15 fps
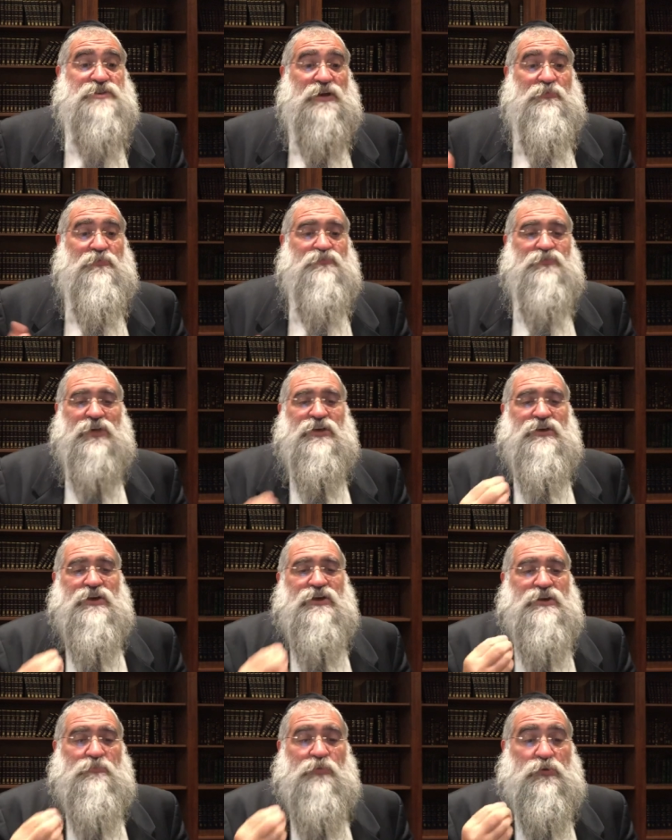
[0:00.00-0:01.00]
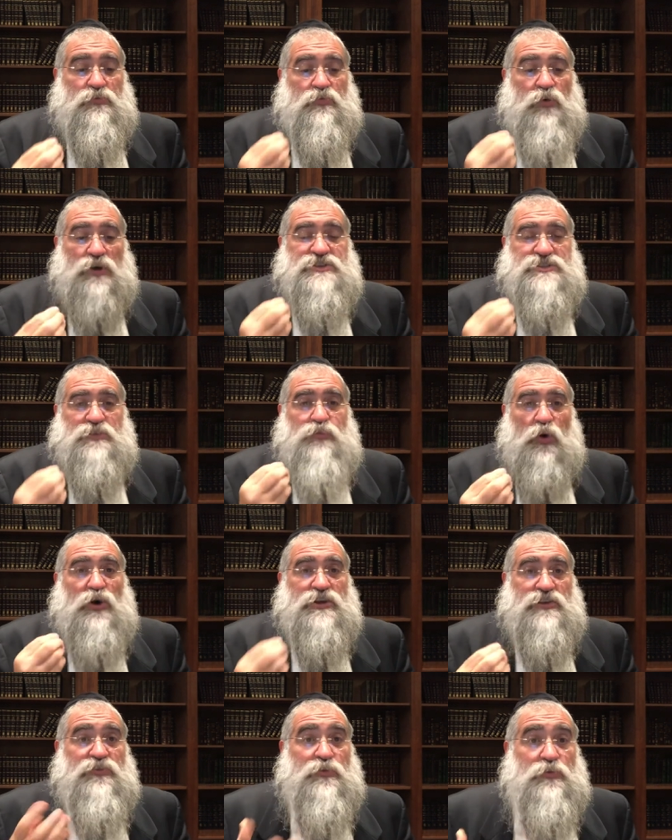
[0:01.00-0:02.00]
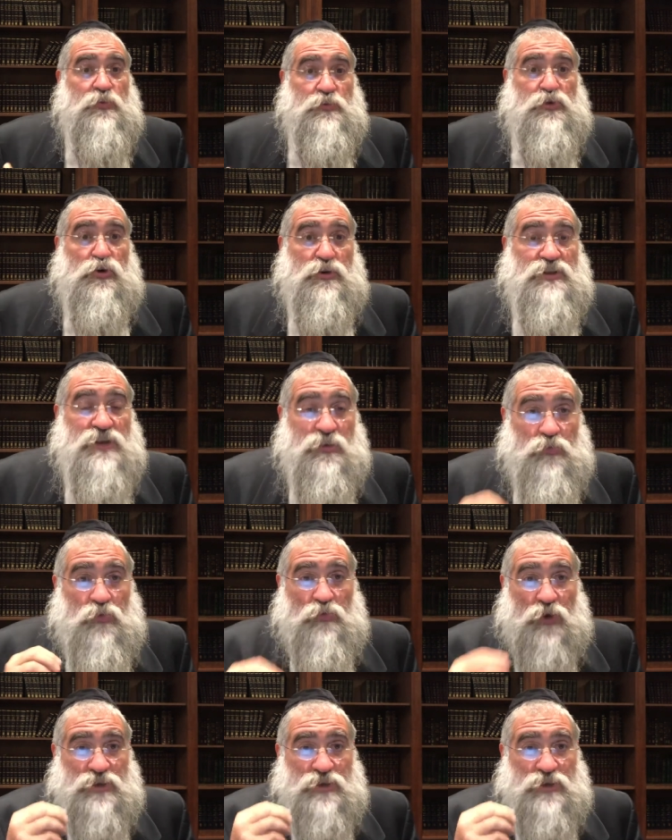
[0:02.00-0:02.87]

them. But what's the point of him rebuking them?